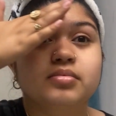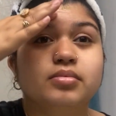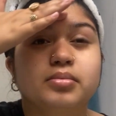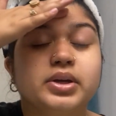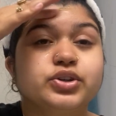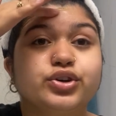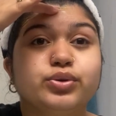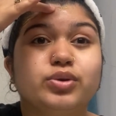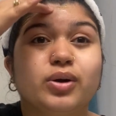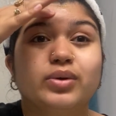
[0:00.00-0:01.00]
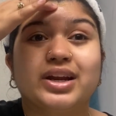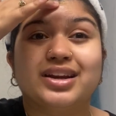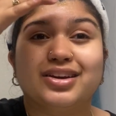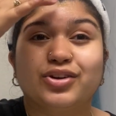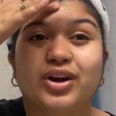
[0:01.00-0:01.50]
Make sure you don't get it
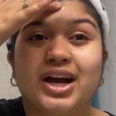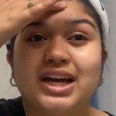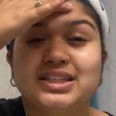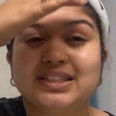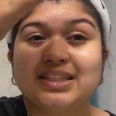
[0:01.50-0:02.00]
in your eyes.